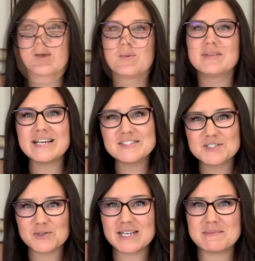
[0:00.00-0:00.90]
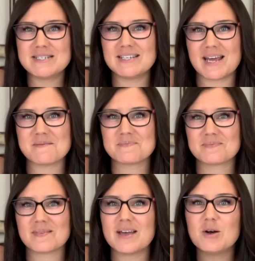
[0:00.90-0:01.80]
Well, thanks for joining me today.
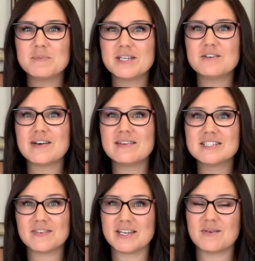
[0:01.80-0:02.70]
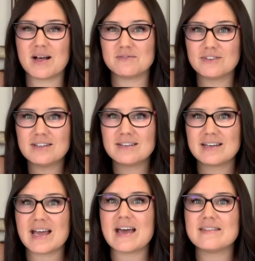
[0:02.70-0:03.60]
I hope that you found this video helpful
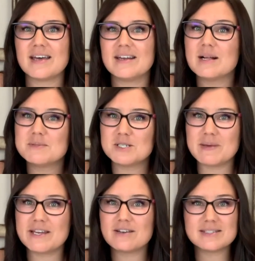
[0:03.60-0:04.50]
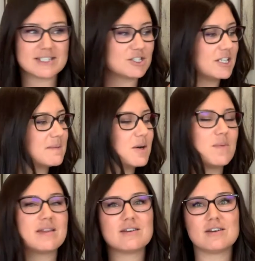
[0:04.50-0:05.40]
and that it helps you make your decision about
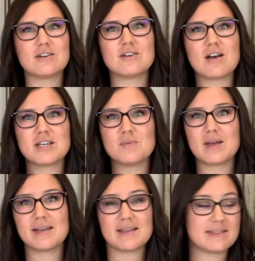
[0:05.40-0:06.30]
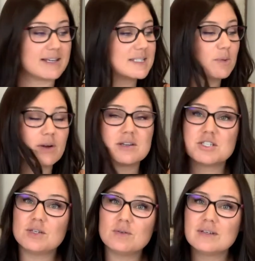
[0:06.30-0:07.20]
whether or not you want to get the Explorer
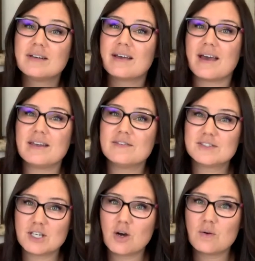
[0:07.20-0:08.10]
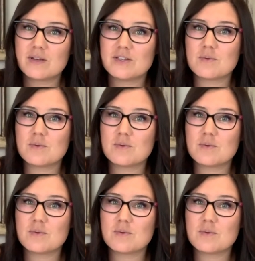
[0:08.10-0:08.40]
2, and if so, if you